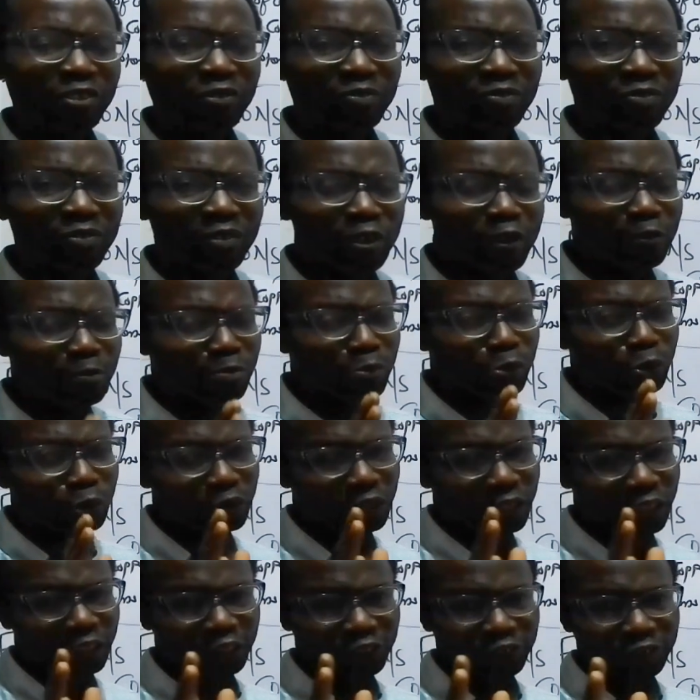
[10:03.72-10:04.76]
of
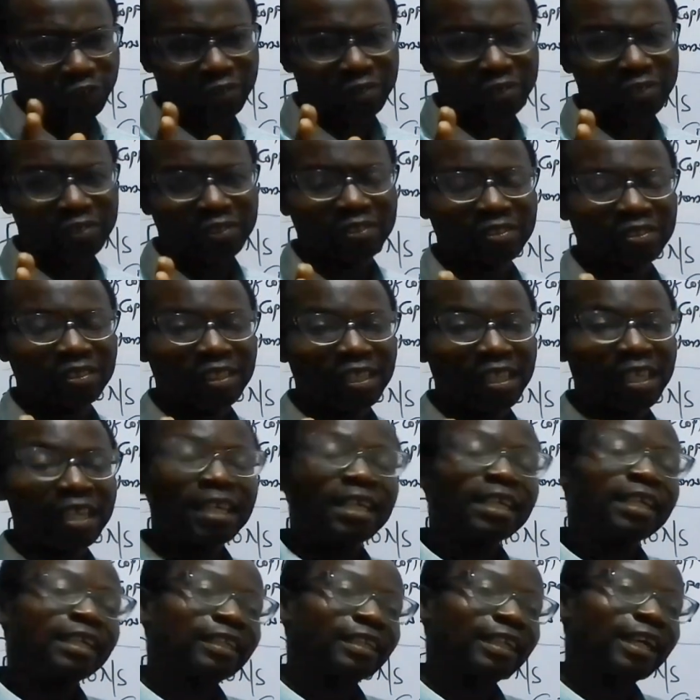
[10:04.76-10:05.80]
mutations.
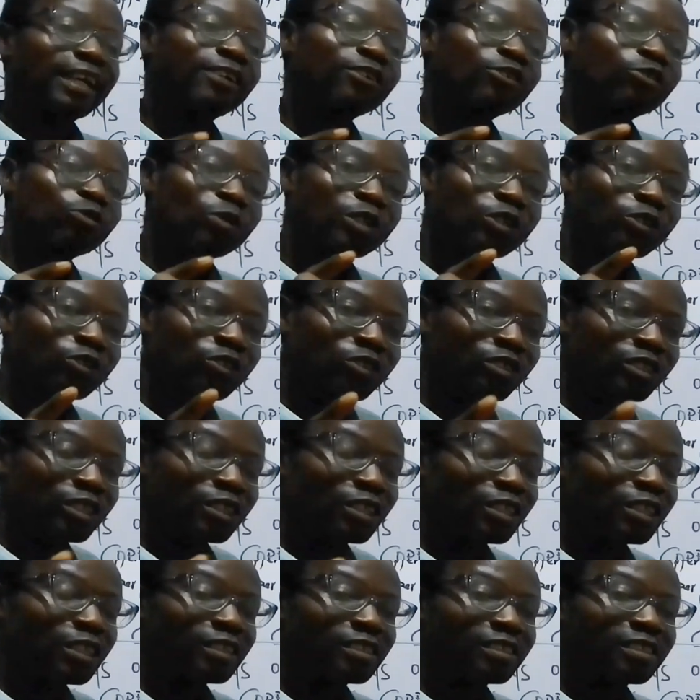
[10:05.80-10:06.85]
That's where you
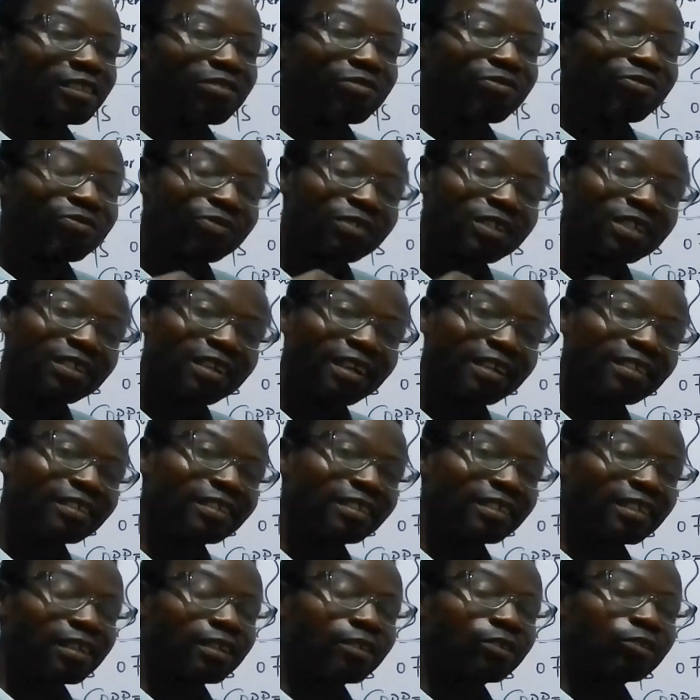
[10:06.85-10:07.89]
see they say free
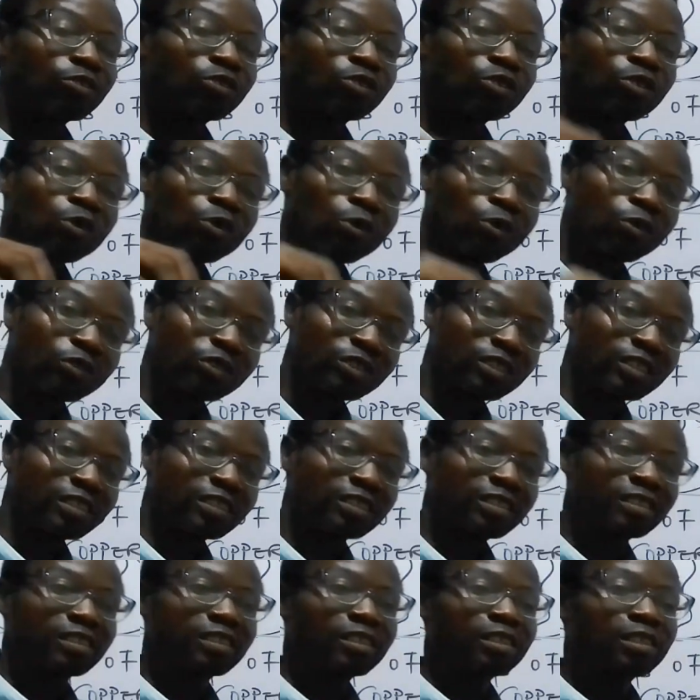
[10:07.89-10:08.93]
radicals
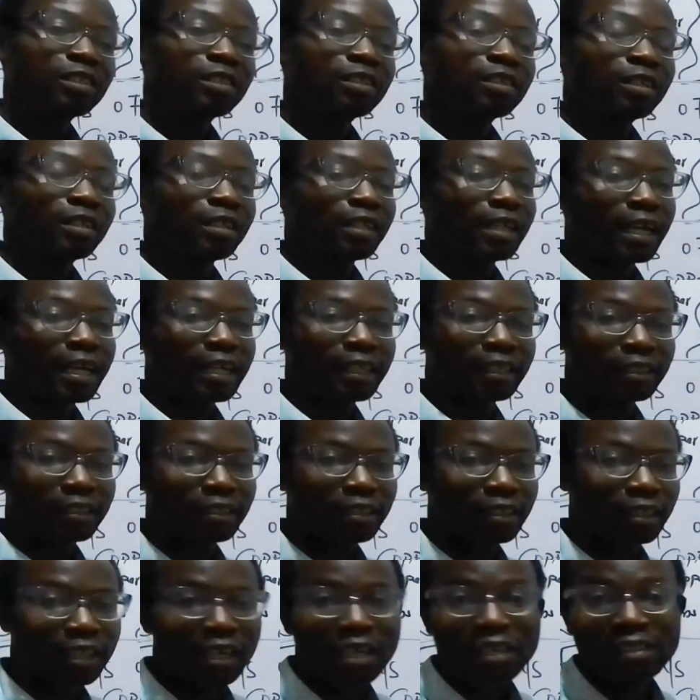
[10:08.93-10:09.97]
causes like
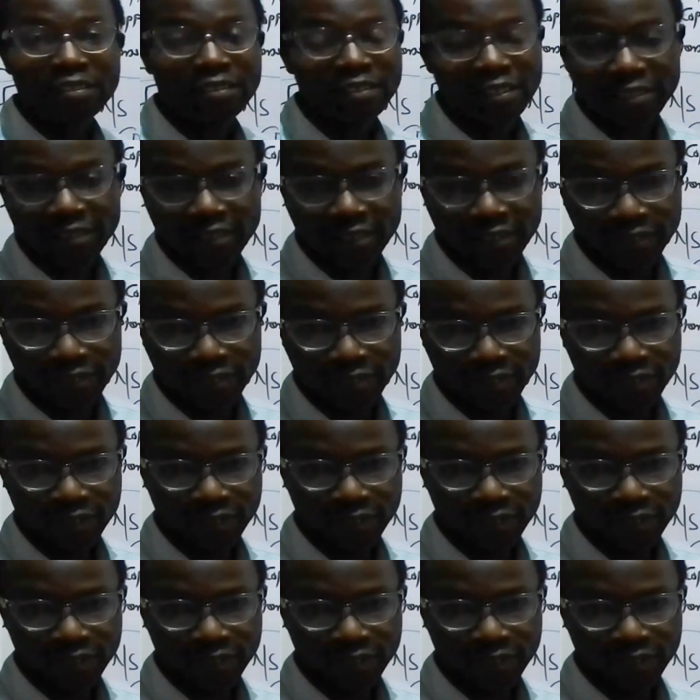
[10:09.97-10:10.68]
cancer cells.